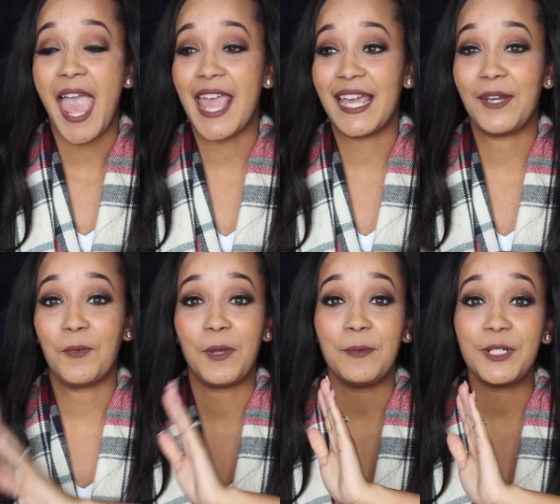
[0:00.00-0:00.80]

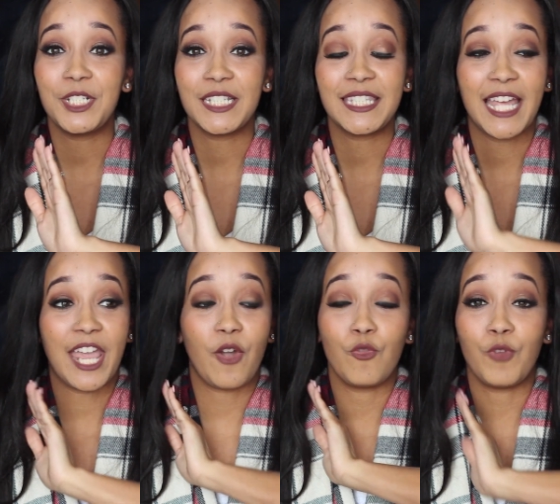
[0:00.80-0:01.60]
and we were just
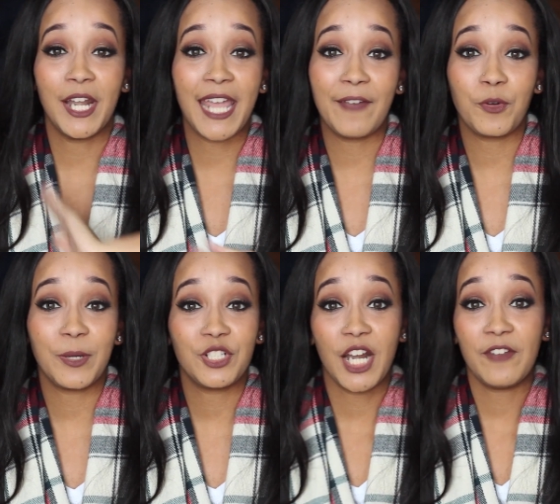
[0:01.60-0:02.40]
like running
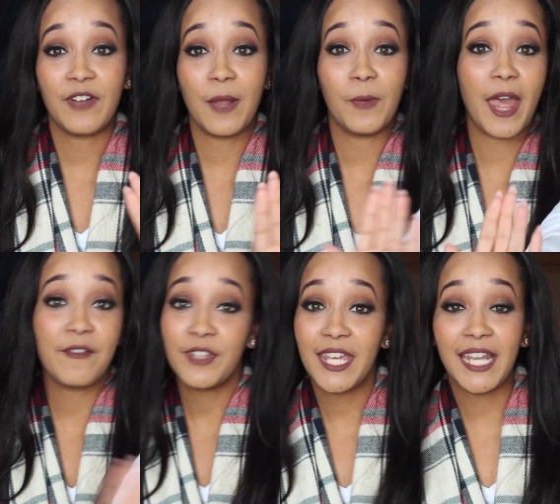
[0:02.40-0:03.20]
everywhere trying to find
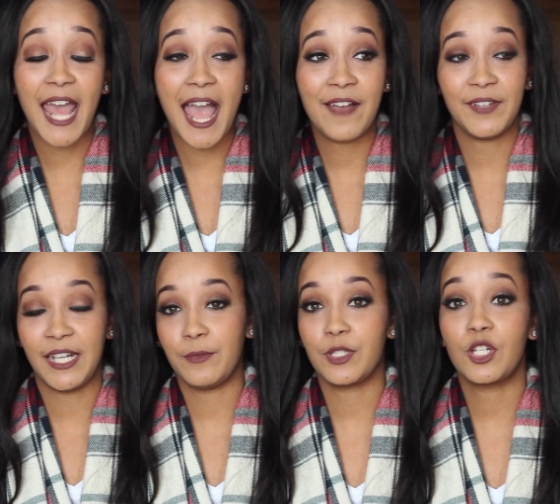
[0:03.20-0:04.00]
whatever they could have,
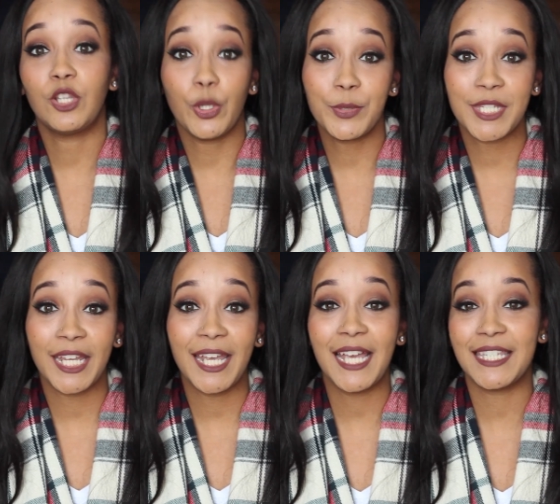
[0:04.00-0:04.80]
and it was
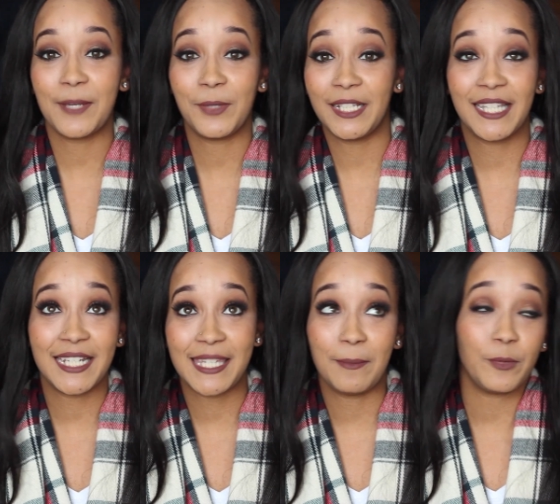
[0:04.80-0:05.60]
closing because they wouldn't let
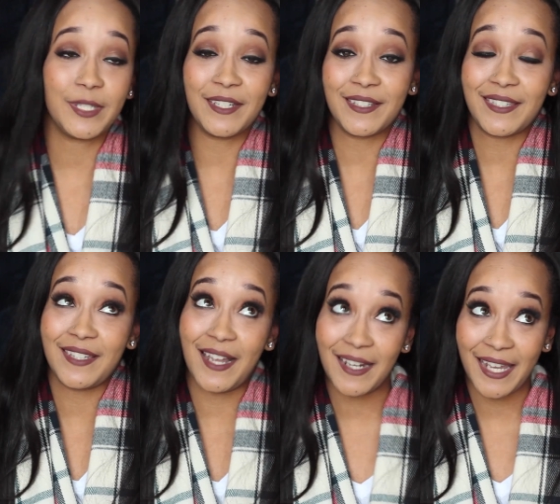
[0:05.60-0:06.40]
us in, but we still
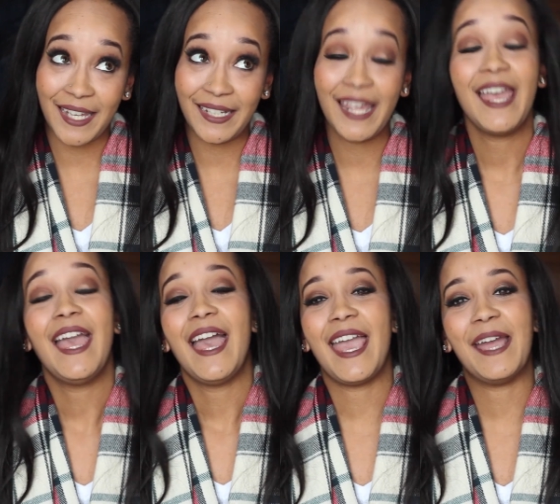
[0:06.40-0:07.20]
snuck in,
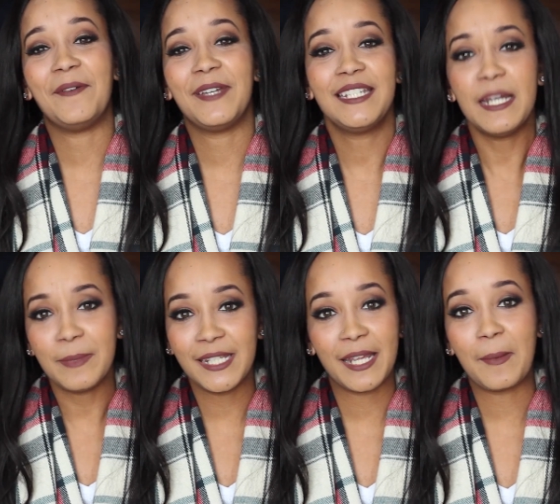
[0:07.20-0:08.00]
and we ended
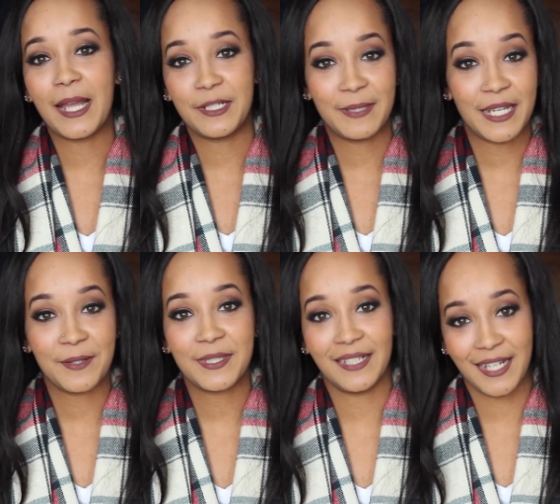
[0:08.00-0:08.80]
up eating mashed
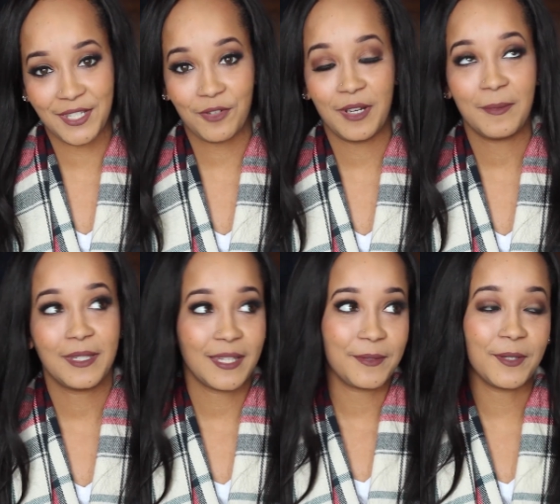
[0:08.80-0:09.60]
potatoes and ice cream
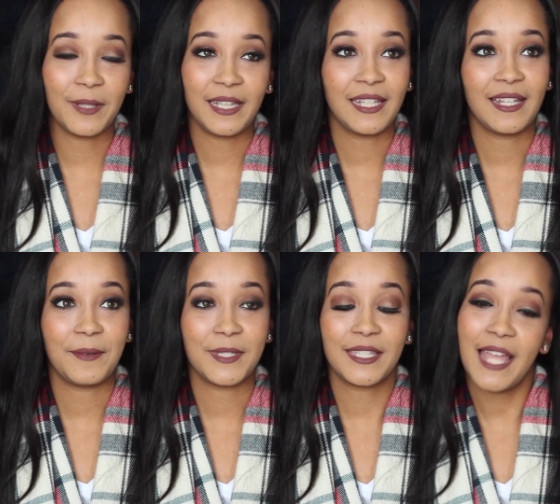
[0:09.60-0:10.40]
because that was the only thing
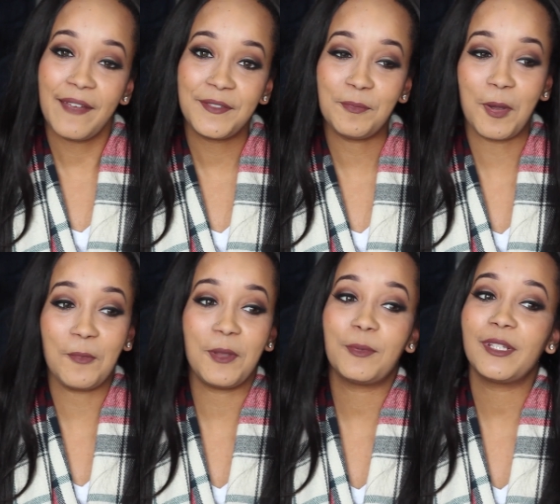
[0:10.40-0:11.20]
that was left.
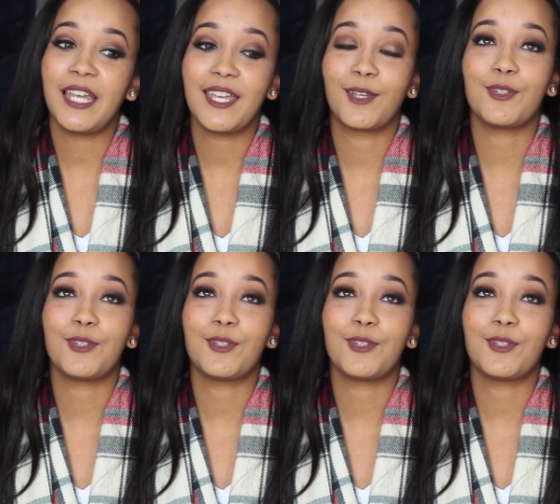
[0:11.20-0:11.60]
But we were like